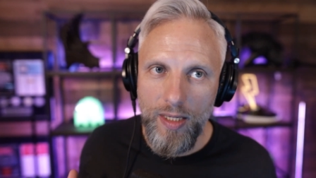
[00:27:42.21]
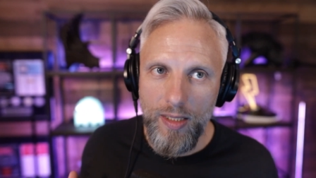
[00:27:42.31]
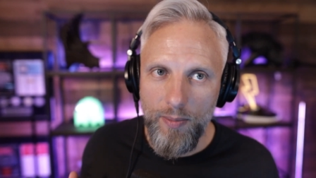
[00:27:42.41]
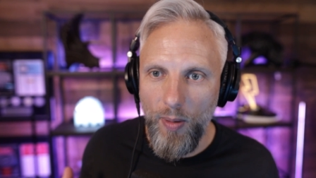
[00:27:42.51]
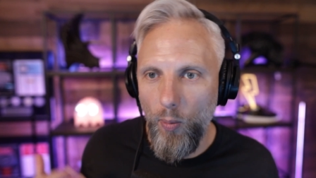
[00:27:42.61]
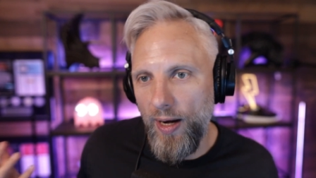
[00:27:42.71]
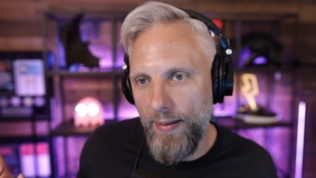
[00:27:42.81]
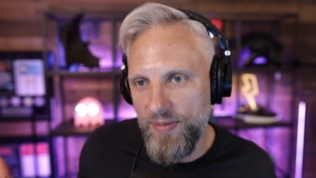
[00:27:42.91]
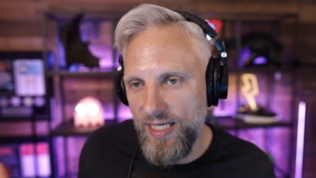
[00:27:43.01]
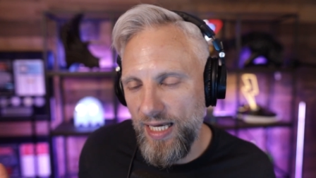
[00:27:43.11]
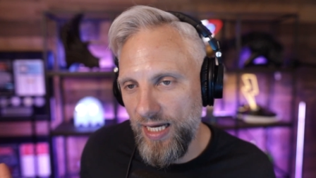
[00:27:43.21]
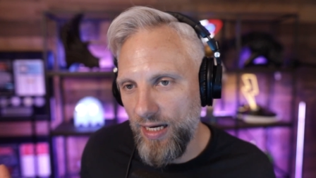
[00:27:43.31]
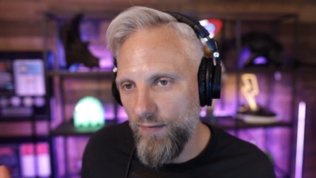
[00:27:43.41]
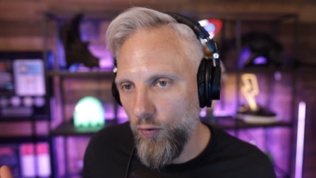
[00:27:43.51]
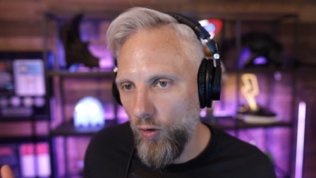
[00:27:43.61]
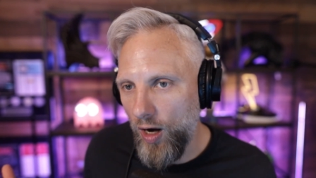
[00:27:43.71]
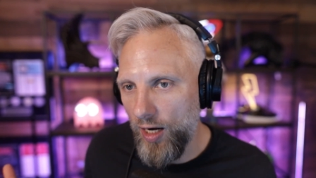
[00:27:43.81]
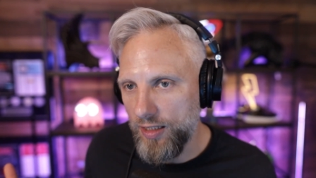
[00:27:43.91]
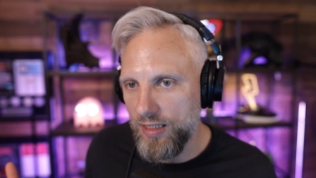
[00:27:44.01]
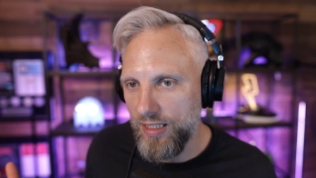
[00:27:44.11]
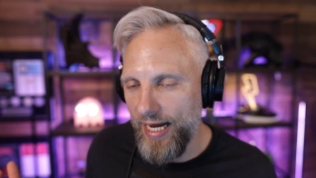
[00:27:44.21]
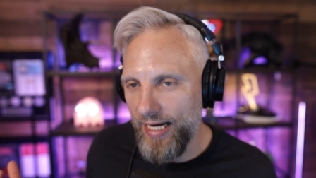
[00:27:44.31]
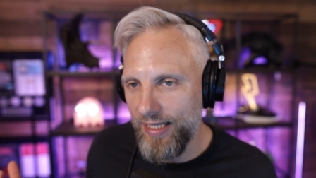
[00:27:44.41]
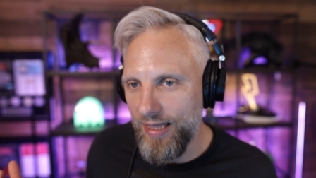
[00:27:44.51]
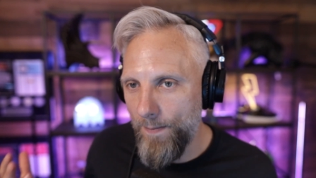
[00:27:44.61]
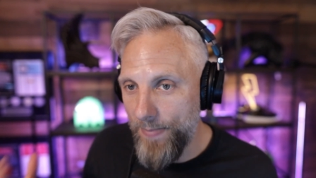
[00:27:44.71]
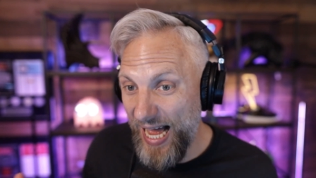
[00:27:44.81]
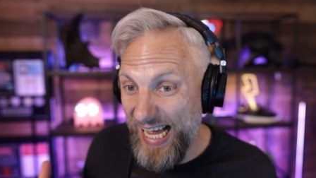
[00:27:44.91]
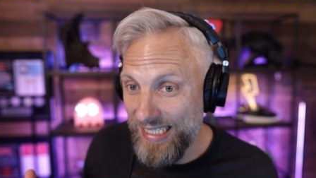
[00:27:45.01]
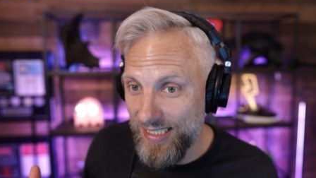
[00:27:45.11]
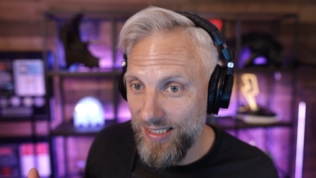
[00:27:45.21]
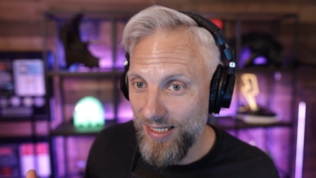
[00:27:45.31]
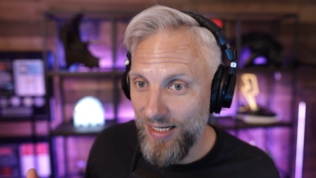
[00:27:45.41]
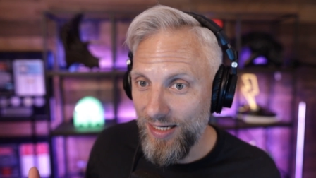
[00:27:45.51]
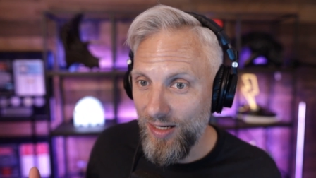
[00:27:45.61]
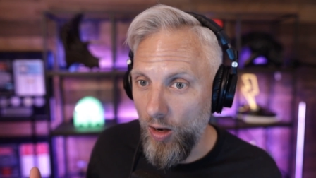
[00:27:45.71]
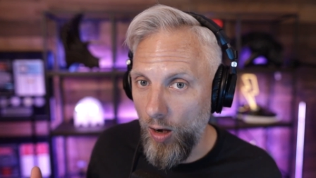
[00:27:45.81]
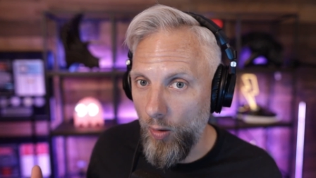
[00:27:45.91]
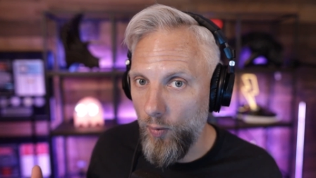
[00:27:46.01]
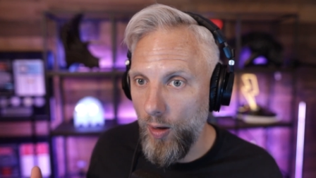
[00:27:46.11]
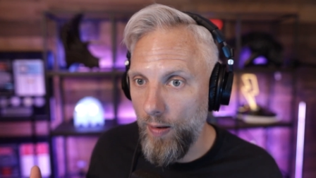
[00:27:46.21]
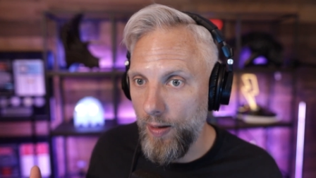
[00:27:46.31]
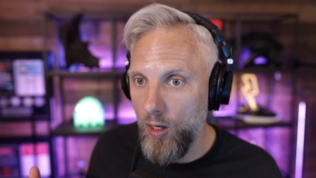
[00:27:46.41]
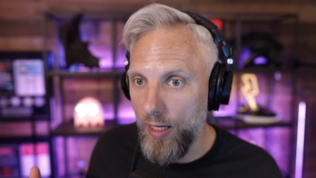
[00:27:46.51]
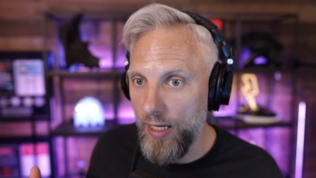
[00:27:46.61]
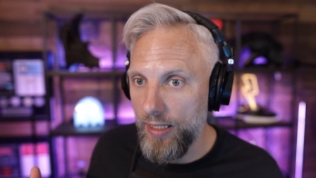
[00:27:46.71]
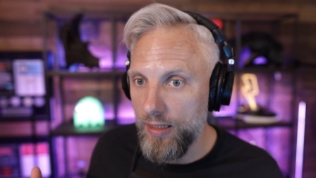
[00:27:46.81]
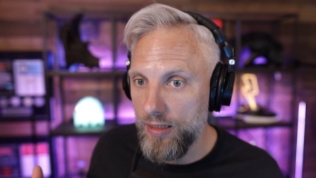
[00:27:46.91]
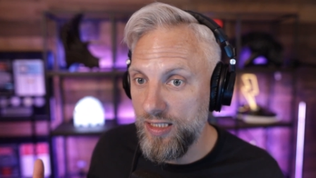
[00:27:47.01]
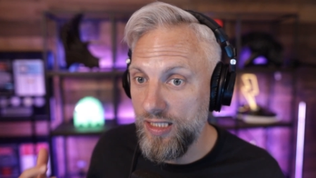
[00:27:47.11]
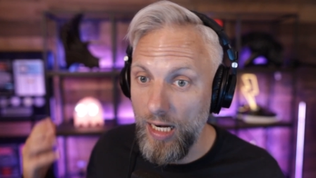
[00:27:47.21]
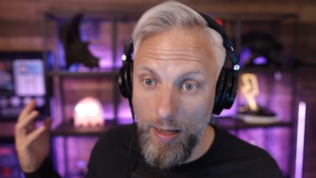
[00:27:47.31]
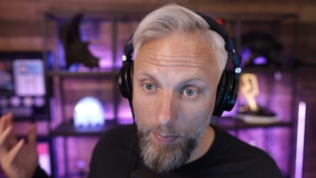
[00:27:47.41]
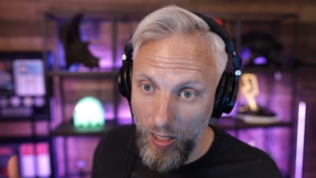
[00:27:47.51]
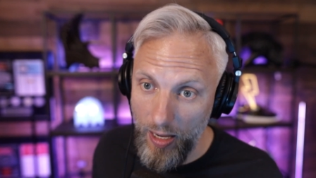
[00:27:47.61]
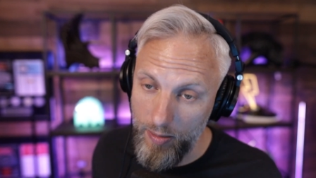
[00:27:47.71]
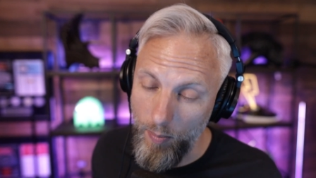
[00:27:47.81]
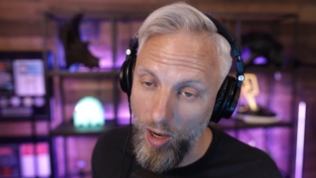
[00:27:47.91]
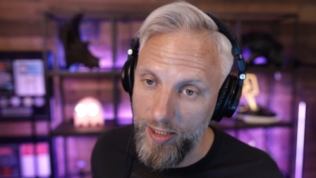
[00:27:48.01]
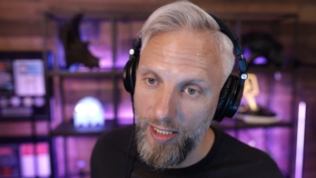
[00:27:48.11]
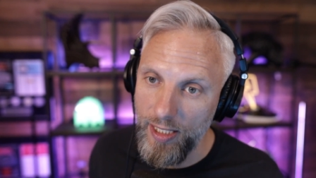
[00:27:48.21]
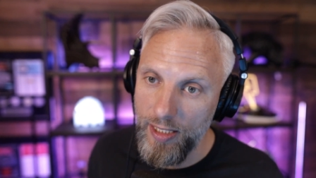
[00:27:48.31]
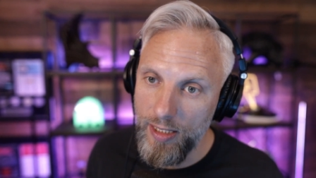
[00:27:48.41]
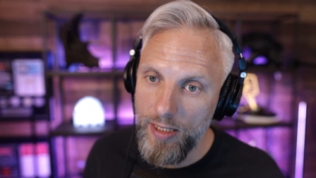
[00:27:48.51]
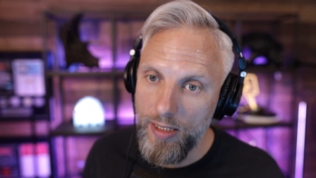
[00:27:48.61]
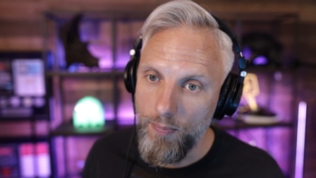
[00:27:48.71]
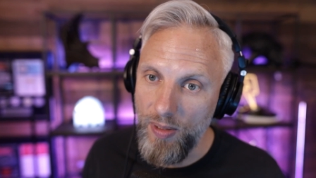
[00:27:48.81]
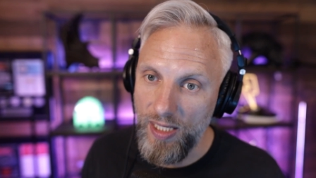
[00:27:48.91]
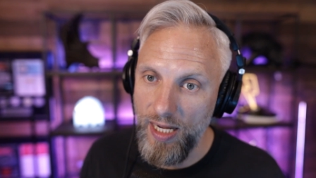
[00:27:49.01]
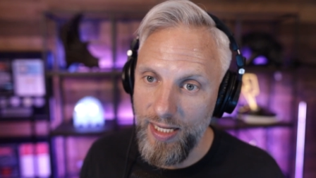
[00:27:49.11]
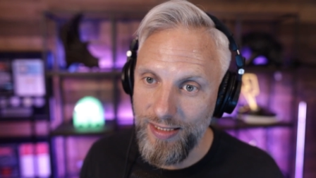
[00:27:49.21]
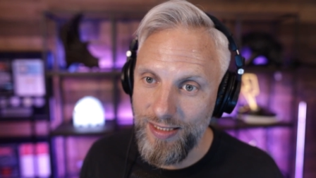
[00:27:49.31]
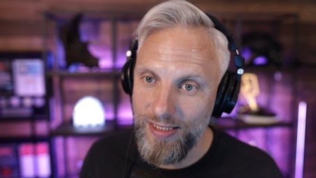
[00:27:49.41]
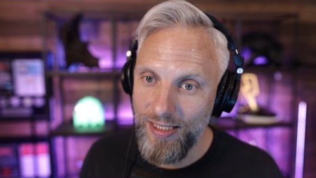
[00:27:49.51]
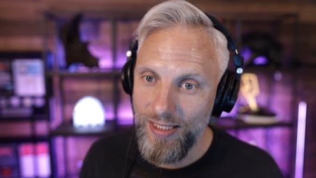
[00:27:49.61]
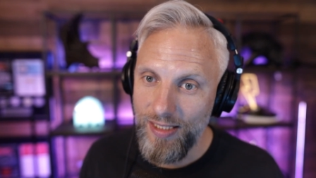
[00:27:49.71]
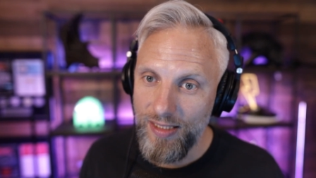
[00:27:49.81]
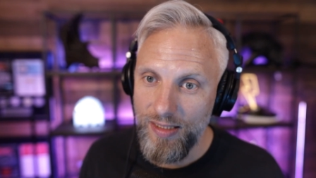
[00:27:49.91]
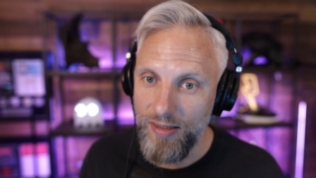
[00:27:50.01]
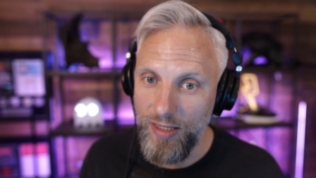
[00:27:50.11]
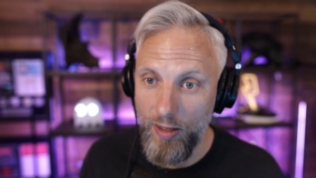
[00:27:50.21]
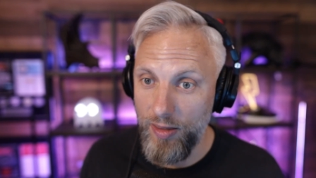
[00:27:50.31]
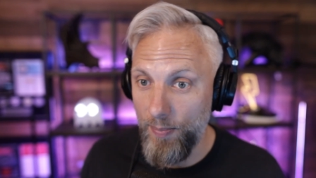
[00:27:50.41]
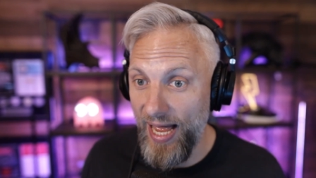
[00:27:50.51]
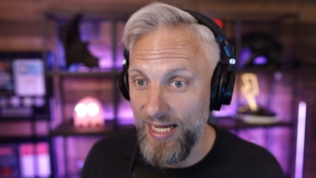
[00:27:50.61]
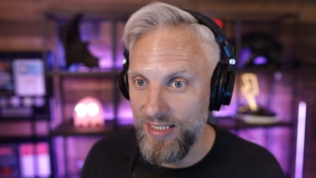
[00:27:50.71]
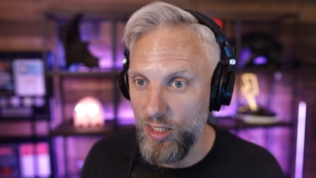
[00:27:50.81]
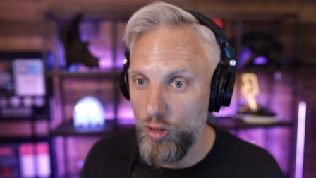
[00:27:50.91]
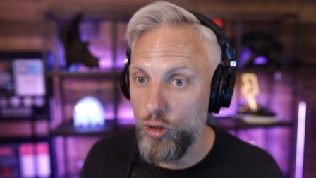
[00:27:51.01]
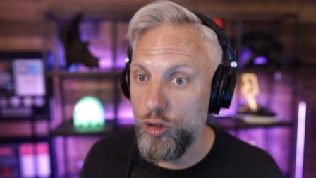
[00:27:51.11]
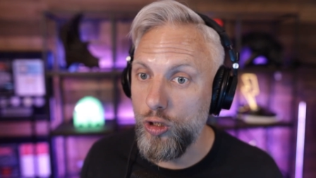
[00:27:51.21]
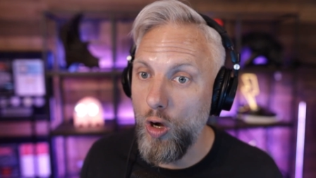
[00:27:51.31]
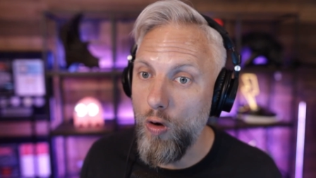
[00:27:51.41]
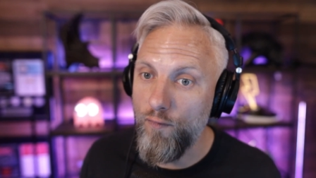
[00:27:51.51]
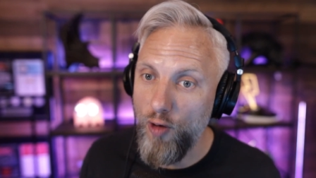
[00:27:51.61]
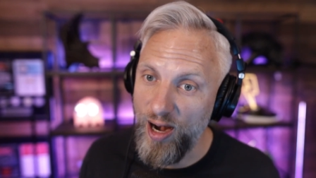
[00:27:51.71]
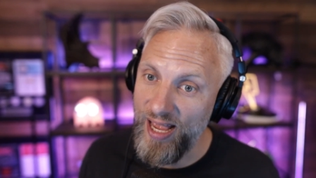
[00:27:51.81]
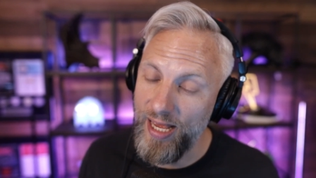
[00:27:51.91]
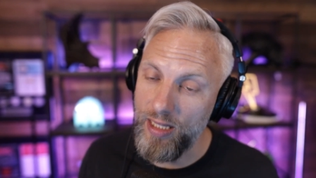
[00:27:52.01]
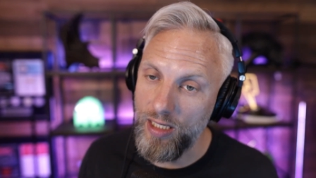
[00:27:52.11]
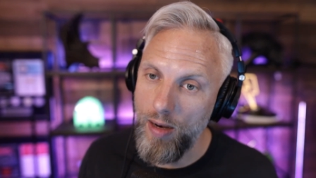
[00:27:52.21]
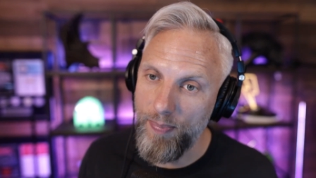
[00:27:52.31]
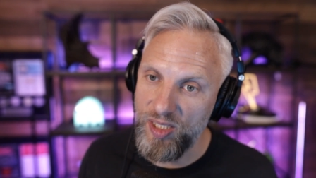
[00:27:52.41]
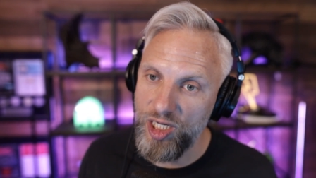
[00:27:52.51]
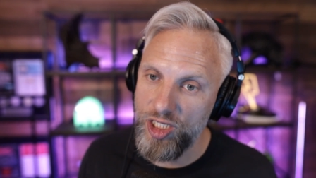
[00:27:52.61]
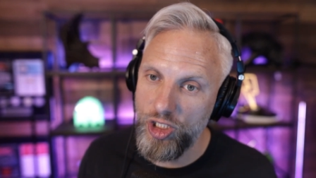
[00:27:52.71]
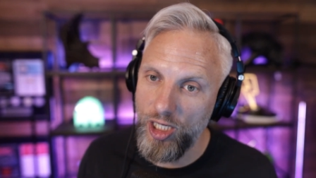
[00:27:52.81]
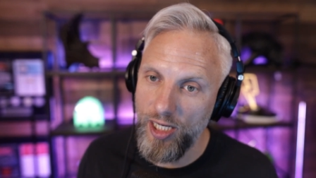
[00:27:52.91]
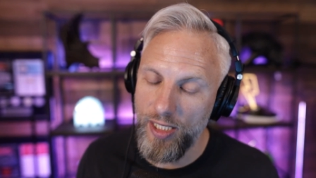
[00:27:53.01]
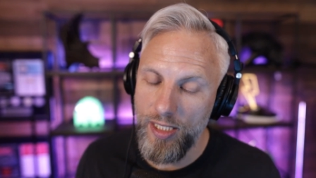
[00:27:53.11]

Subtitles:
But what I'm seeing in full arch is like the best are going to suck up a lot of the market because they're the best and they're so far ahead of the competition